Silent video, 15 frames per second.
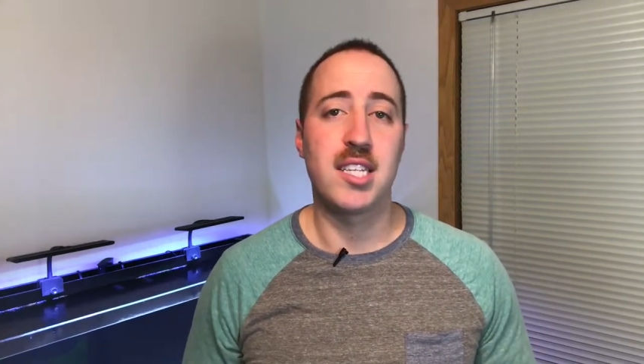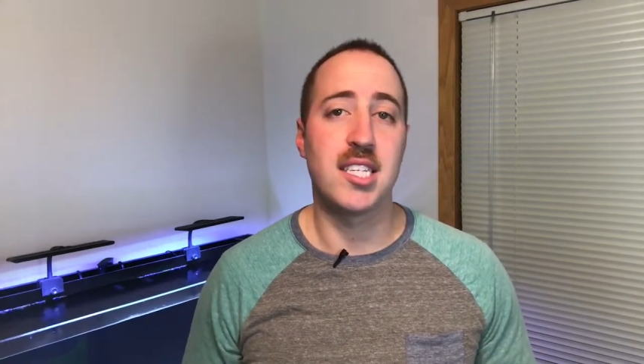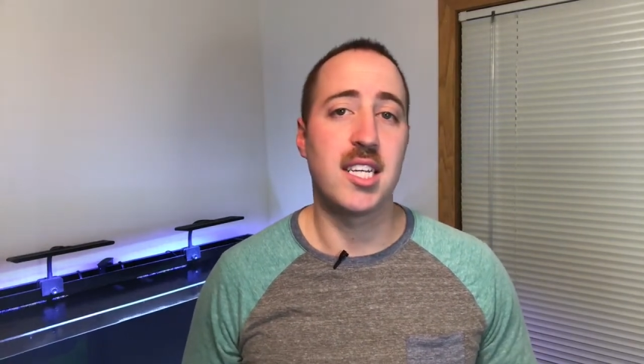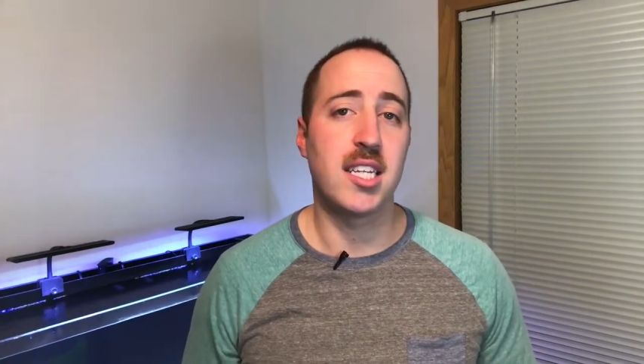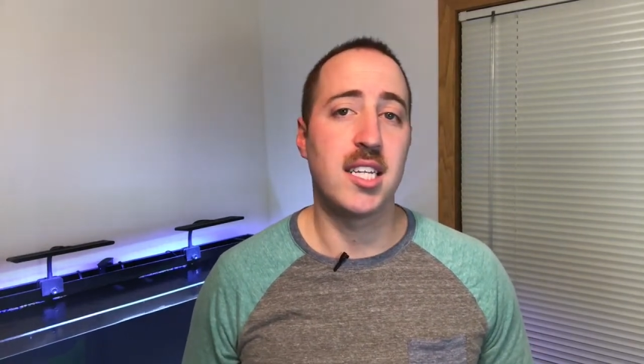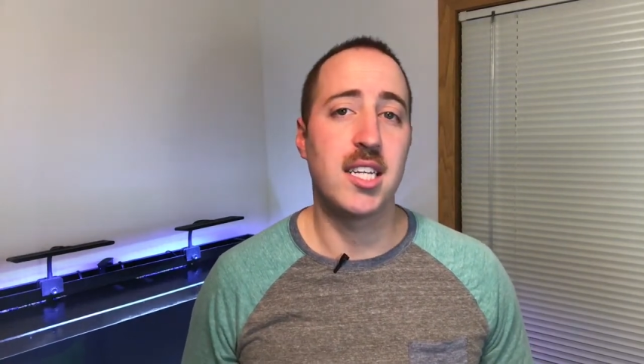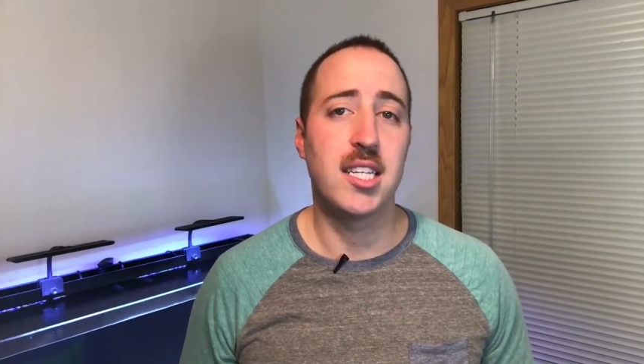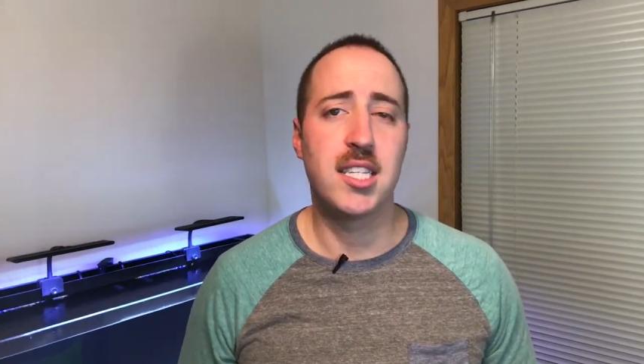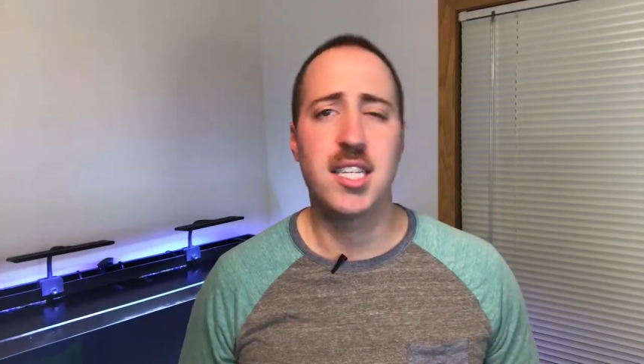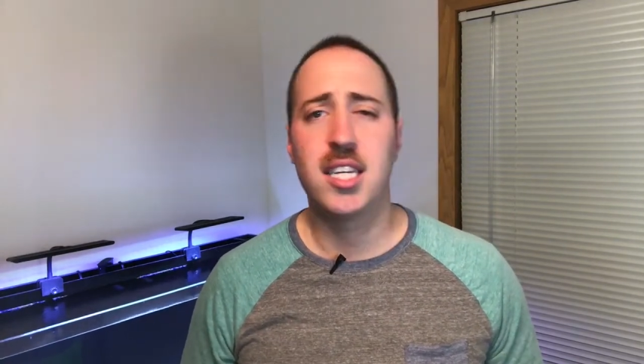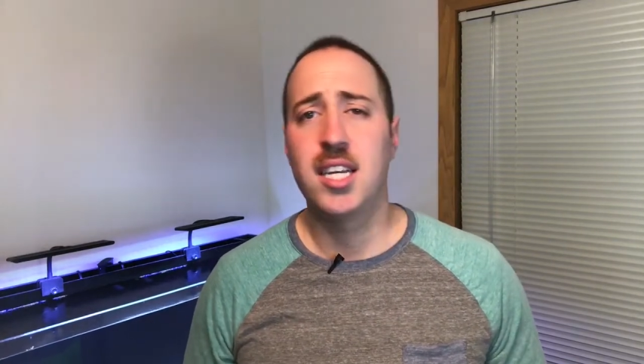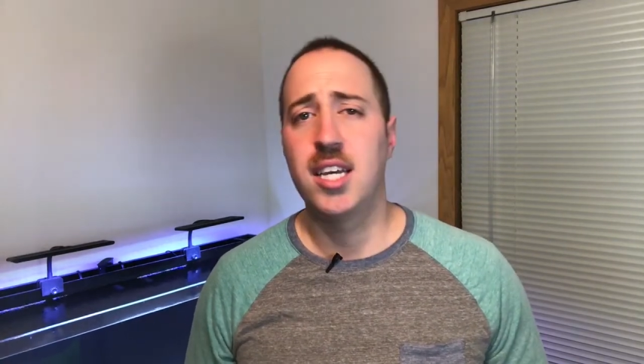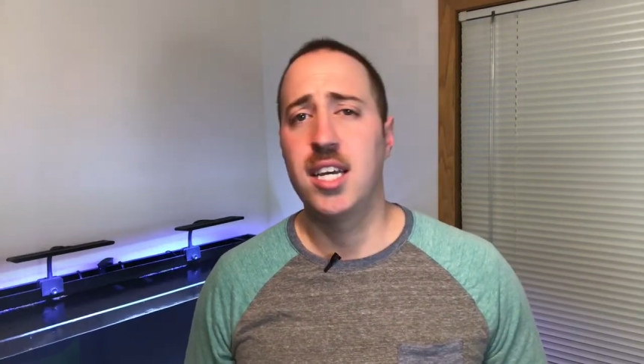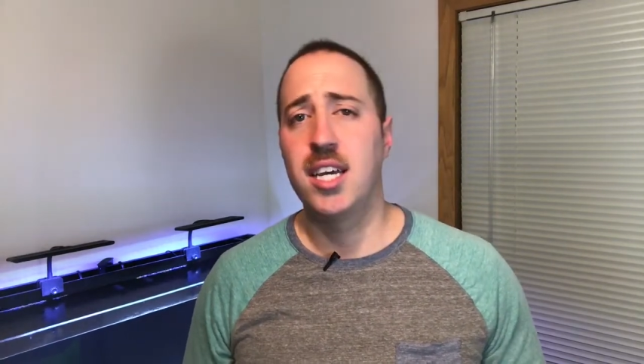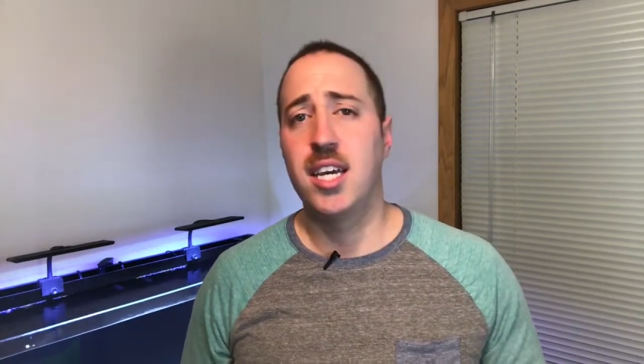cichlids,
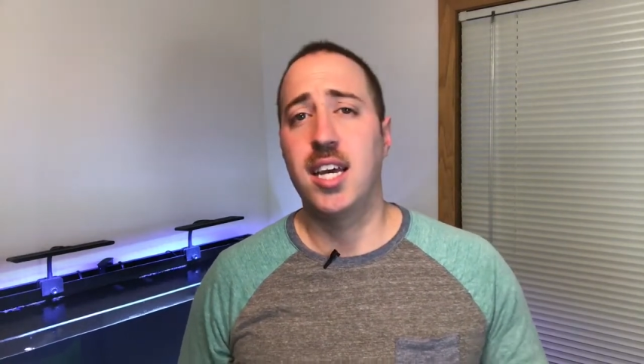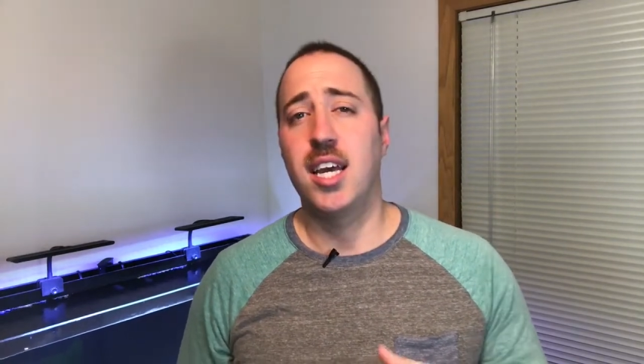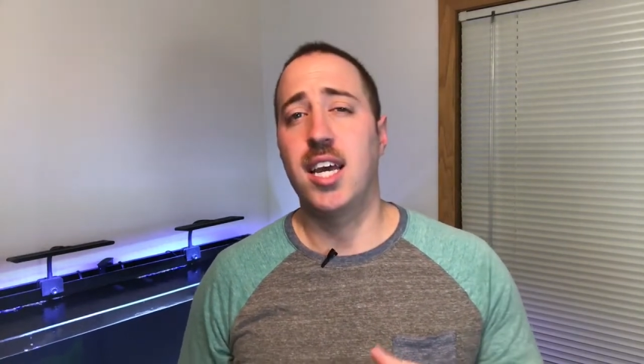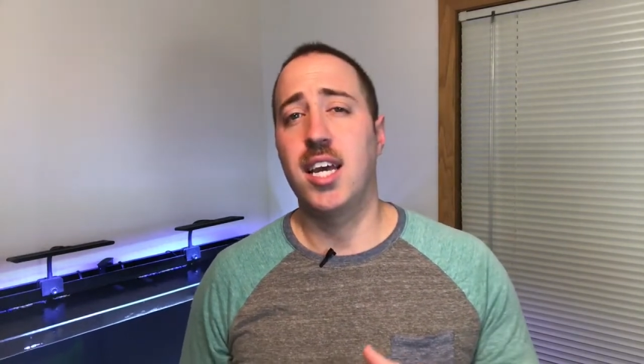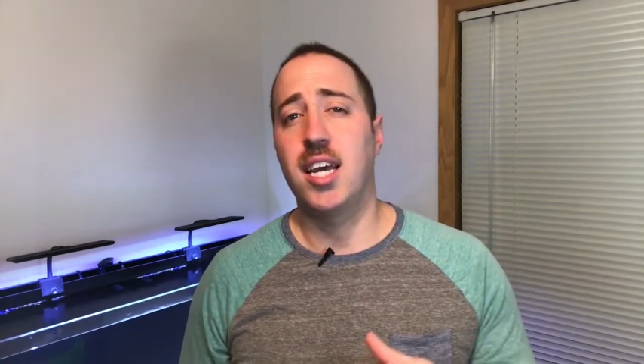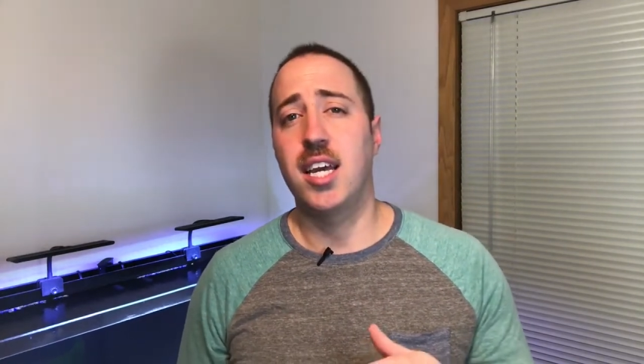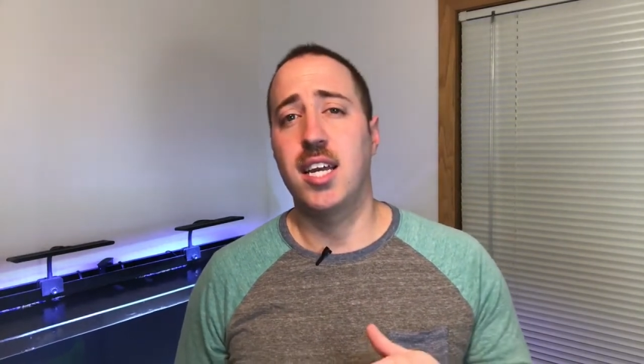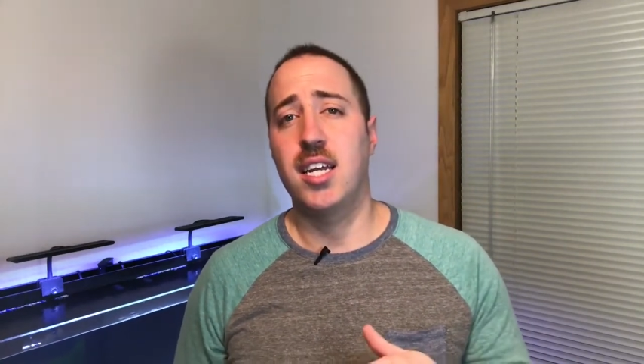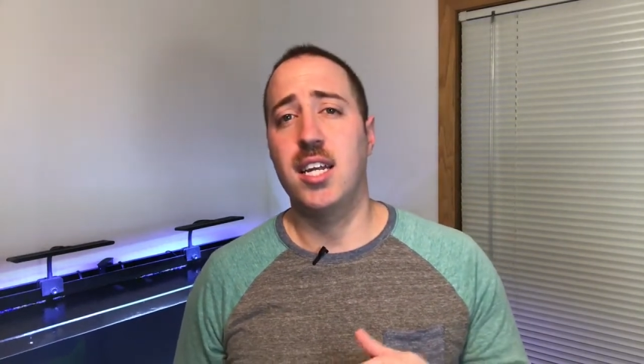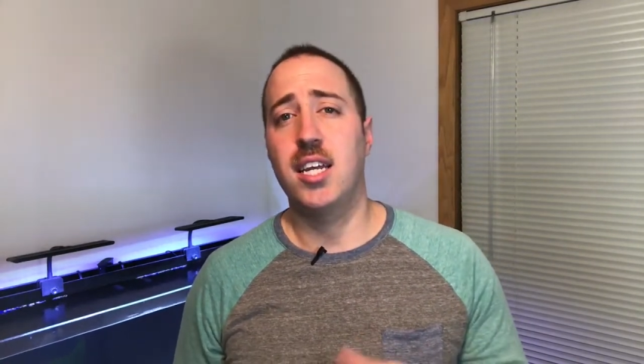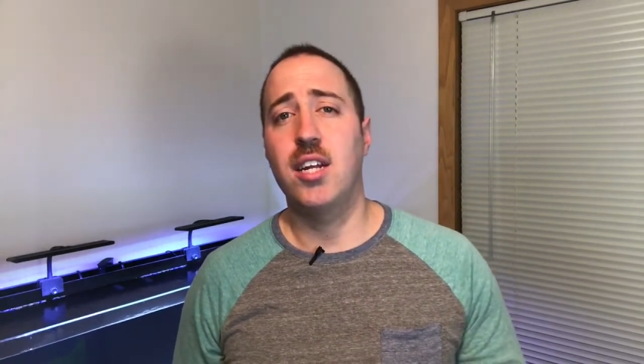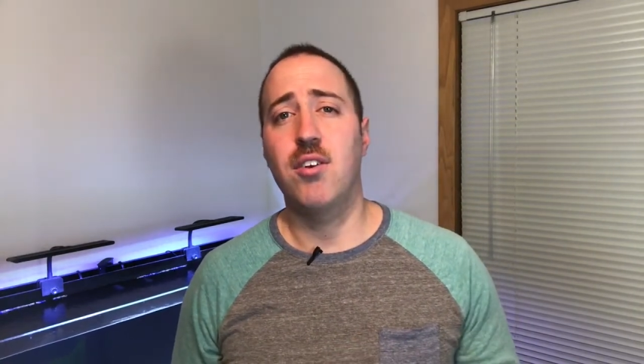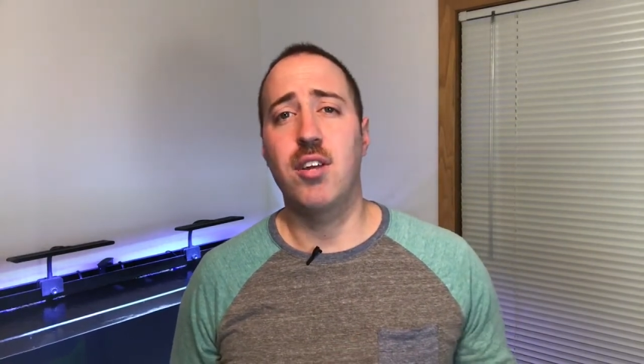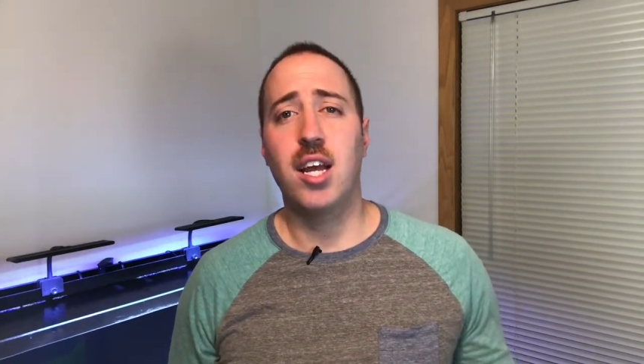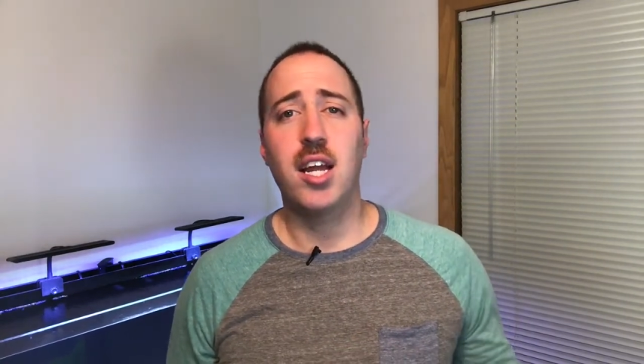and
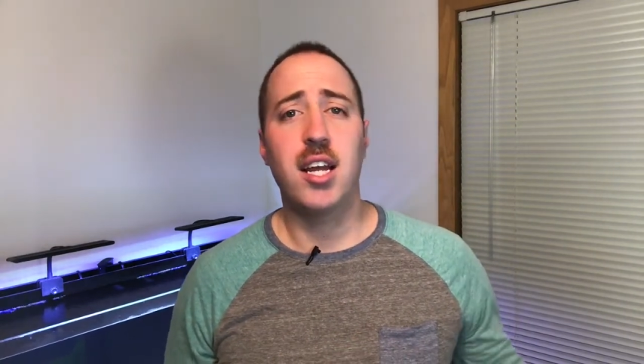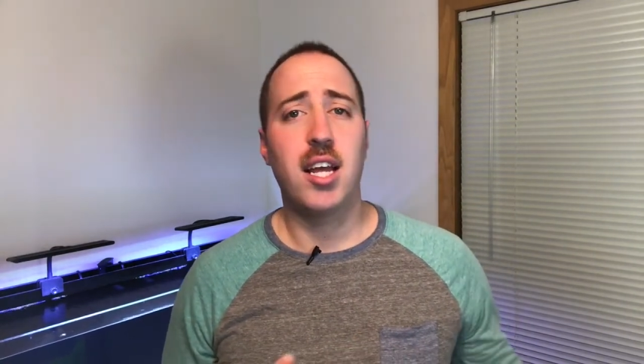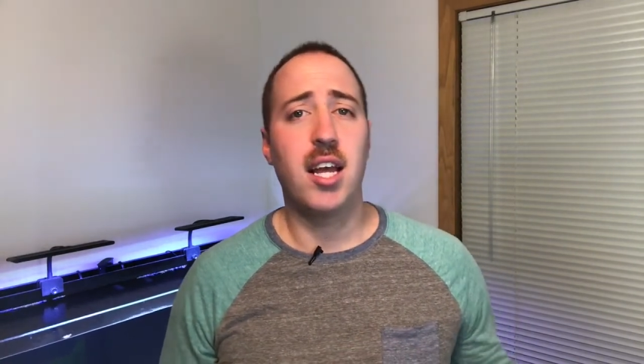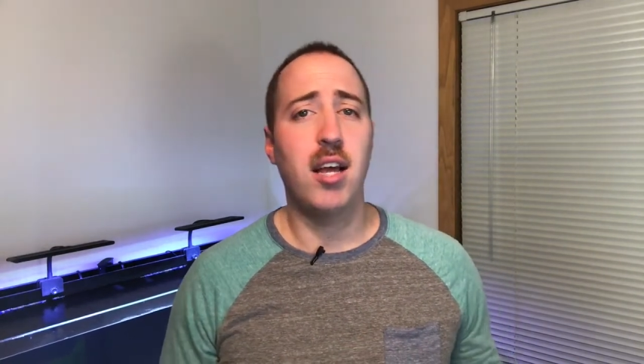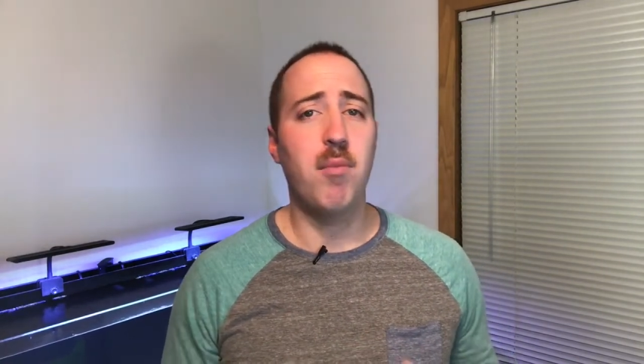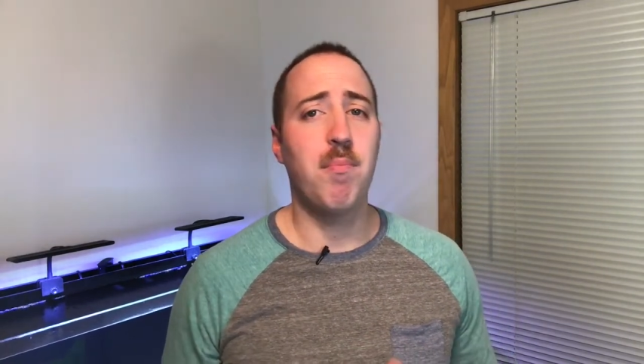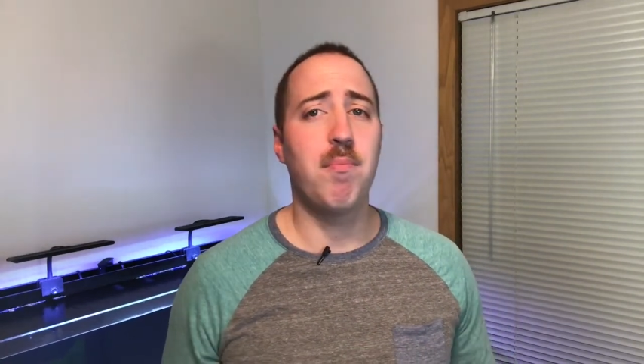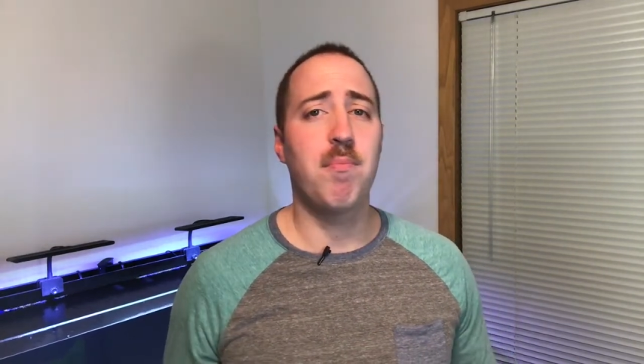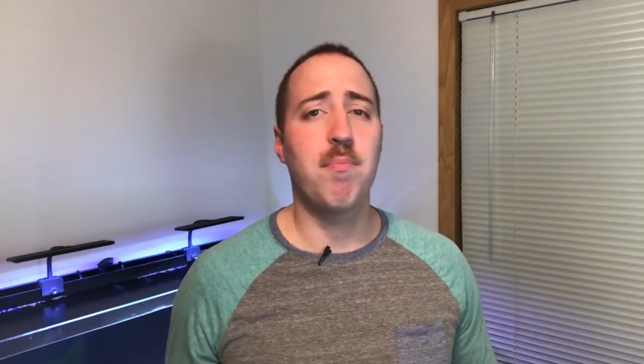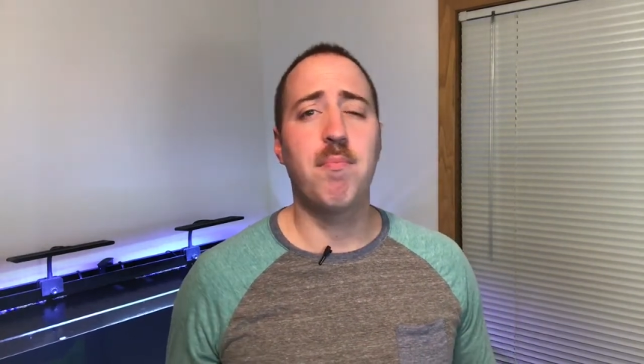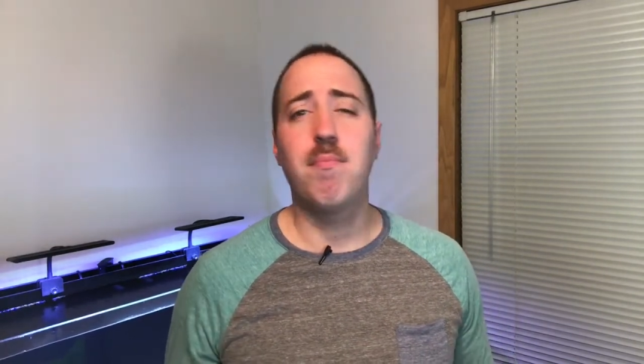it'll kind of help